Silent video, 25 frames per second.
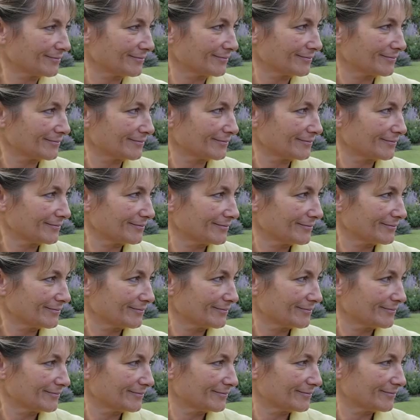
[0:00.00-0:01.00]

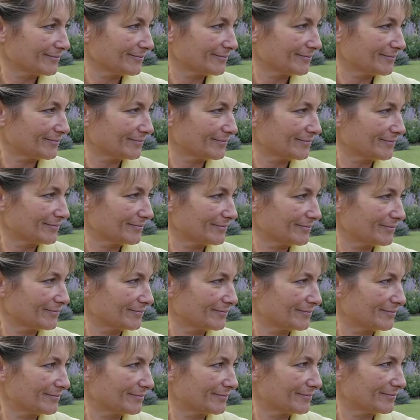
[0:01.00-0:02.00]

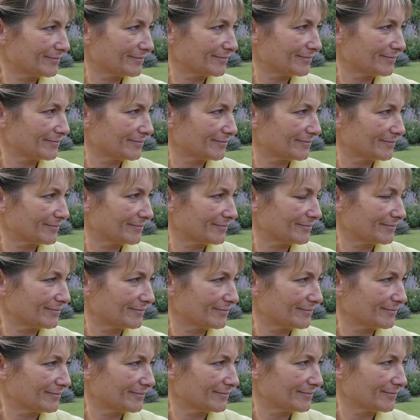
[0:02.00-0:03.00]

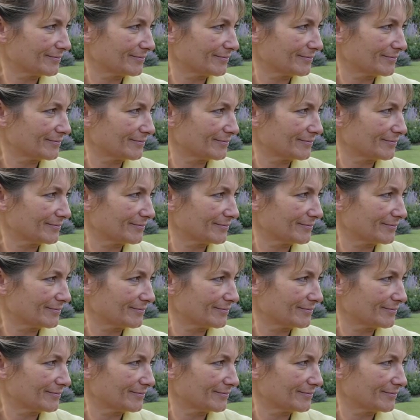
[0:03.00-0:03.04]
No words are spoken by the person on screen.